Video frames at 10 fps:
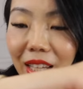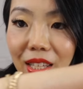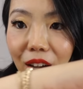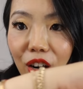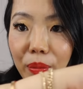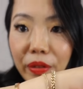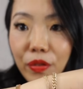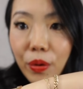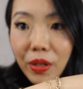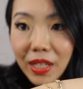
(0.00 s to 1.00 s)
this arm, of
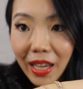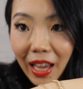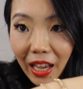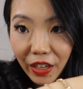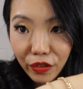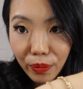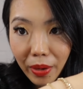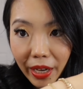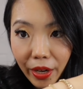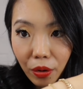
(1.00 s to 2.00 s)
course, I have
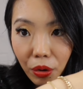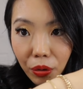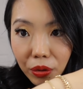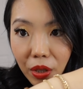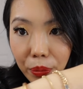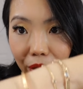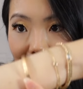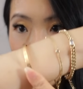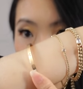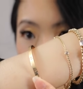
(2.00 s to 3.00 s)
my own
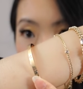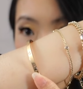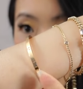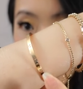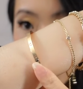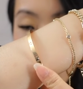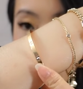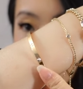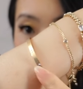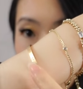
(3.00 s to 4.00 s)
bracelet, which is
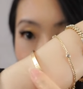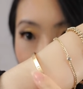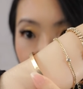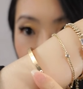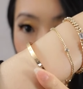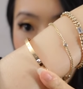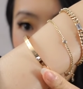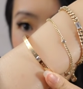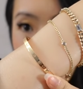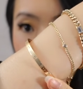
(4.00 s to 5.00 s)
the love
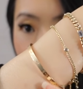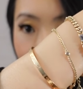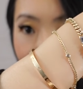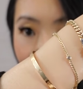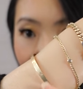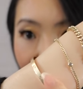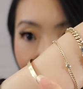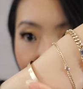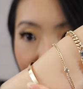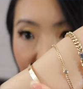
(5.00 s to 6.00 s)
bracelet in the
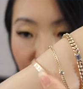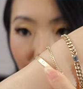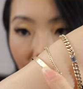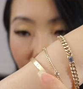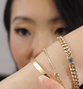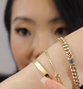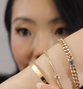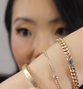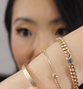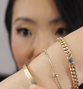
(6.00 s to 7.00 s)
small
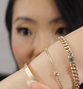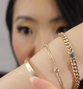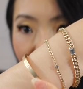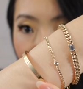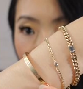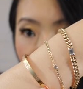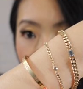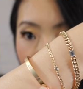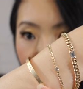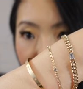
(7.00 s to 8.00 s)
size, 15
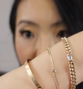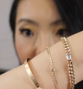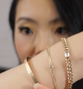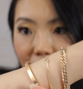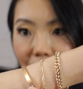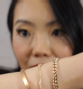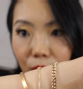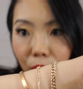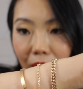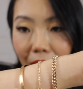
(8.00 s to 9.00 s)
centimeters is
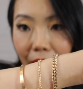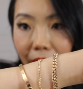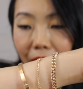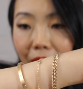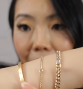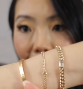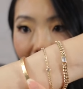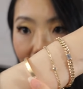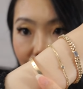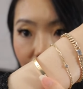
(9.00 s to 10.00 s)
what I
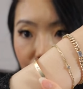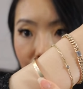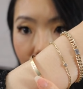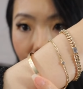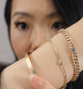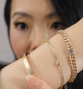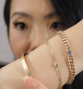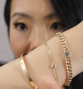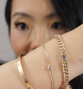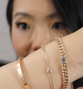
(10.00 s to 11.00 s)
have on my
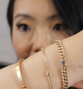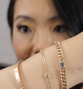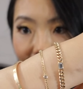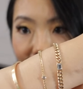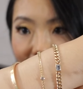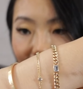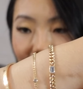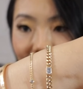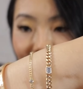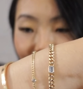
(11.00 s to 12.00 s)
arm. And then I
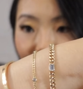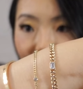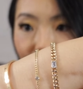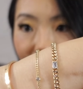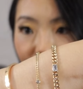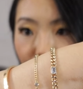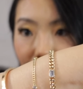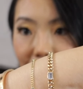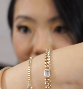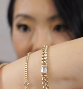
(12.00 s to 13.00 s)
stacked two other
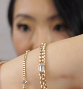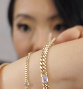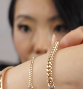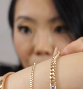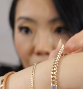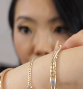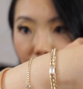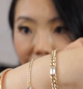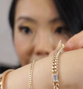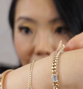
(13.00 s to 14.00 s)
bracelets. This one you would
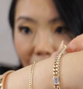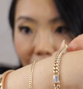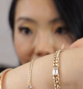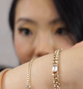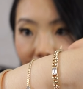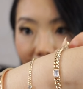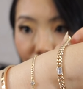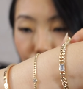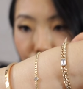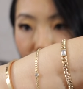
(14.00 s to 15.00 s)
have seen in a
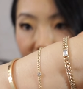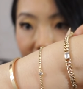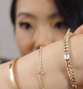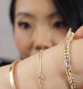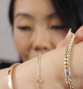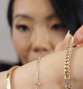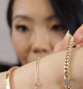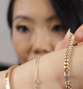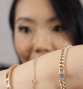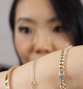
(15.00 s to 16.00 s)
previous
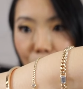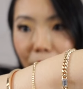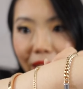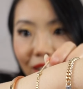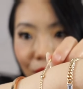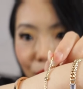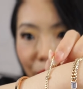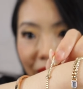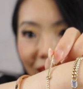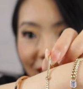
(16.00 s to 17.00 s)
haul. And you might also
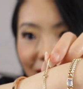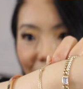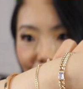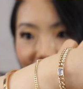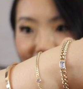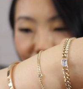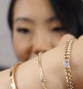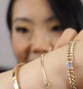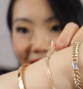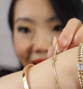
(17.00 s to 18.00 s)
recognize this one. This
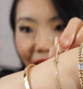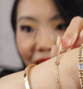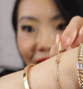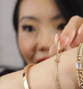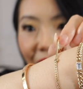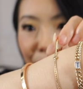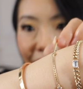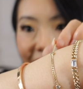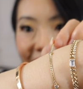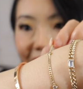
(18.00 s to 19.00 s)
one is a collab
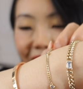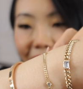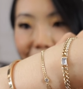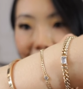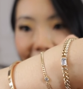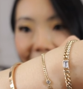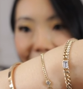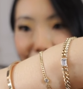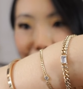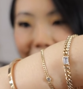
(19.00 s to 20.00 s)
with
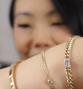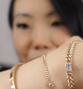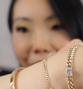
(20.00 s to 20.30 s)
uh, Melin